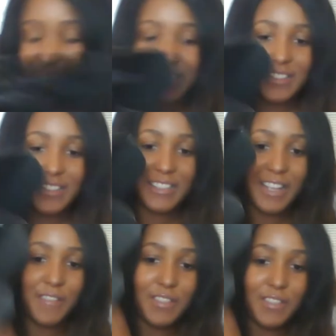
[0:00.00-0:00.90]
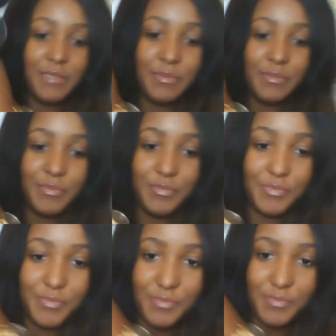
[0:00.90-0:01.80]
I have
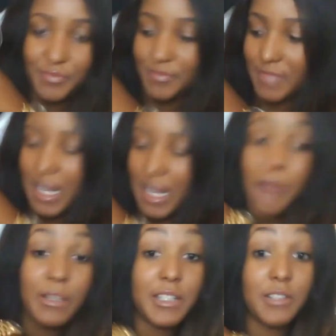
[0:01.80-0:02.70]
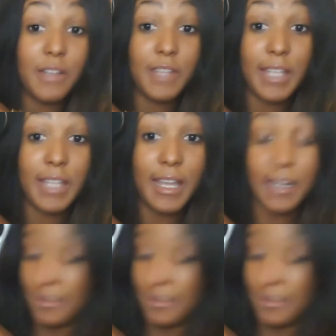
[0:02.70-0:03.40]
to. I really do love the Canon,